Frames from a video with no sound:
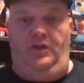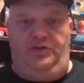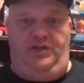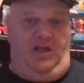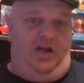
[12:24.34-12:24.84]

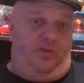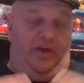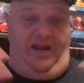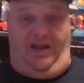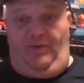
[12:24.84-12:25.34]
You see her
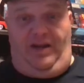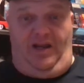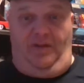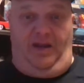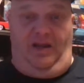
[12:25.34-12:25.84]
re-
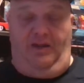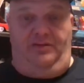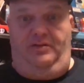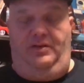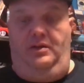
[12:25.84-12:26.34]
reanimate
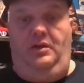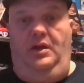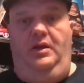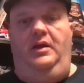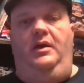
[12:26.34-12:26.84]
into the
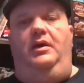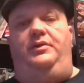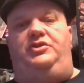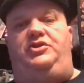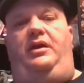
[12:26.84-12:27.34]

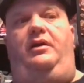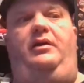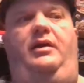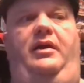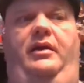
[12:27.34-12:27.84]
the
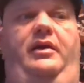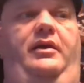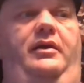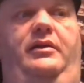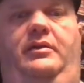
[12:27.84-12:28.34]
chair
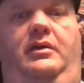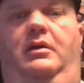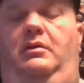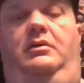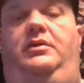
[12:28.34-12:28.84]
and
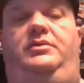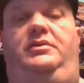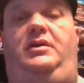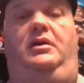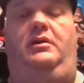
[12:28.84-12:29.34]

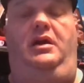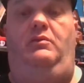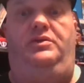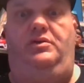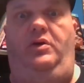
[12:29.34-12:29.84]
she's like, okay,
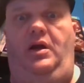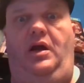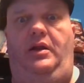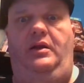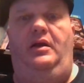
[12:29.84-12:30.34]
what's going
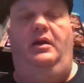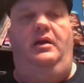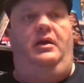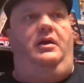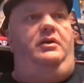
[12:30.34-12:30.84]
on?
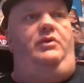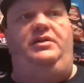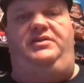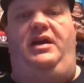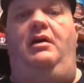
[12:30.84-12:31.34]

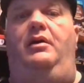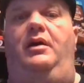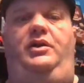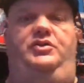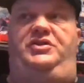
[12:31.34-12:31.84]
Runs out,
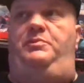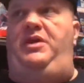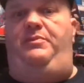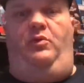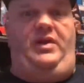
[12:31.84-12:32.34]
and you see
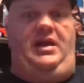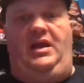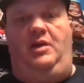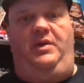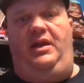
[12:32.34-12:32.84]
people
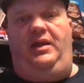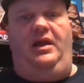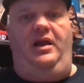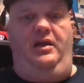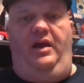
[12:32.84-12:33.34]
reanimating
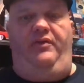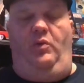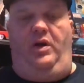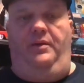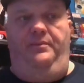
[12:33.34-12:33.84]

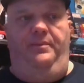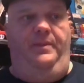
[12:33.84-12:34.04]
everywhere.